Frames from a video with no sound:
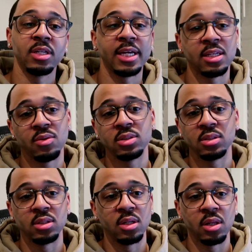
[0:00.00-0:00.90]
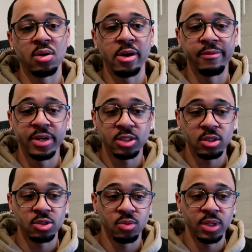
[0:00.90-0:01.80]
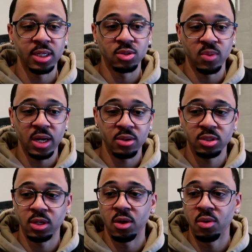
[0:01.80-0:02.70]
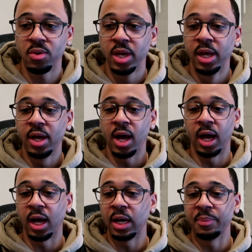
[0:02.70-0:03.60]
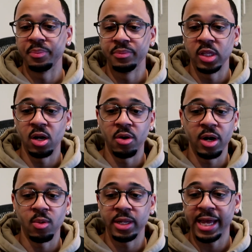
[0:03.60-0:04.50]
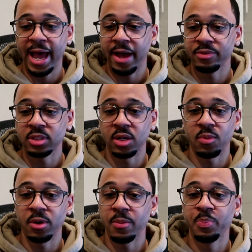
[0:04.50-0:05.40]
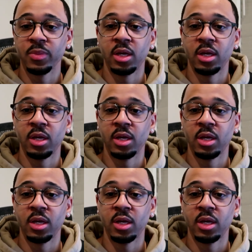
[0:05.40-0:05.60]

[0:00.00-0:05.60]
Like there was a little adventure to it as well. So, you know, there were laughs, there were,